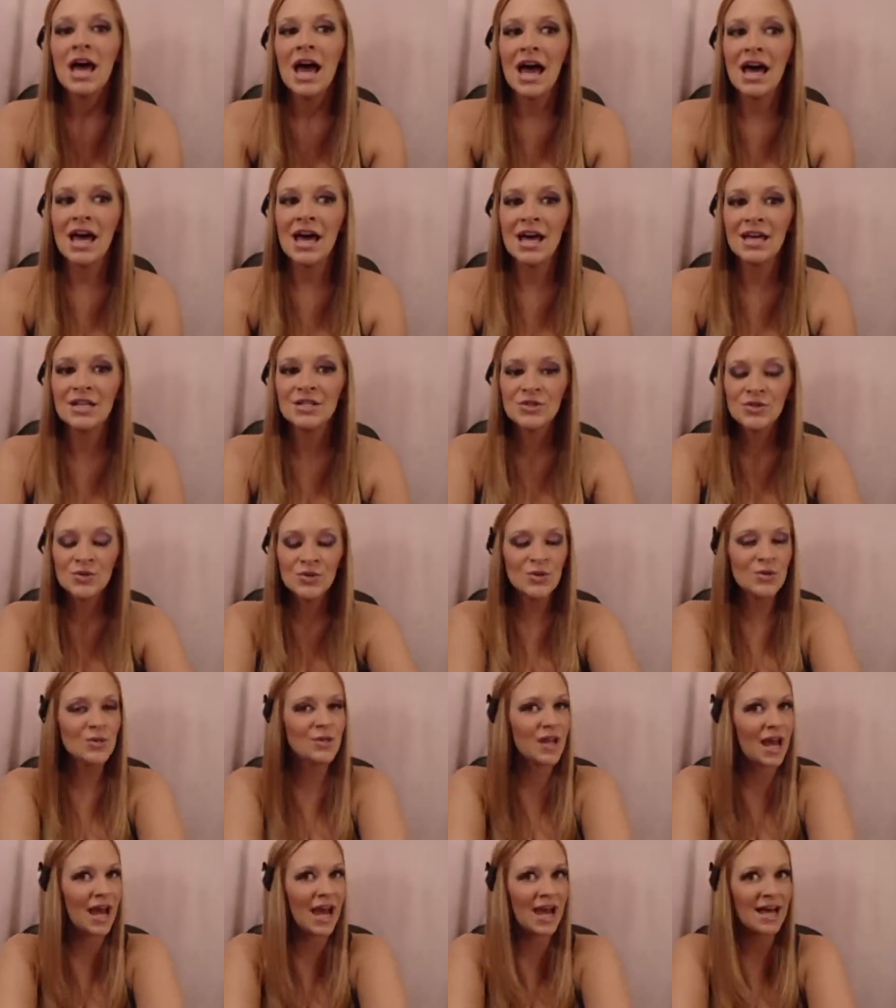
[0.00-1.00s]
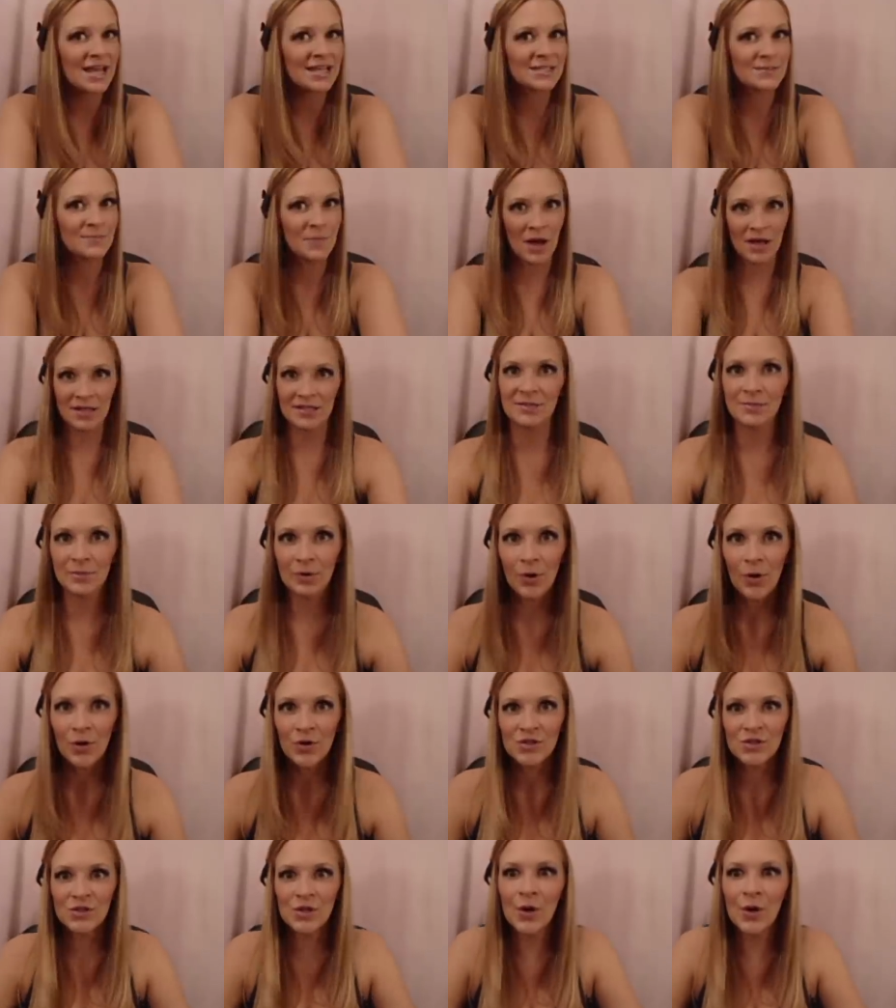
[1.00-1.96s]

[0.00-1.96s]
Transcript: as soon as possible.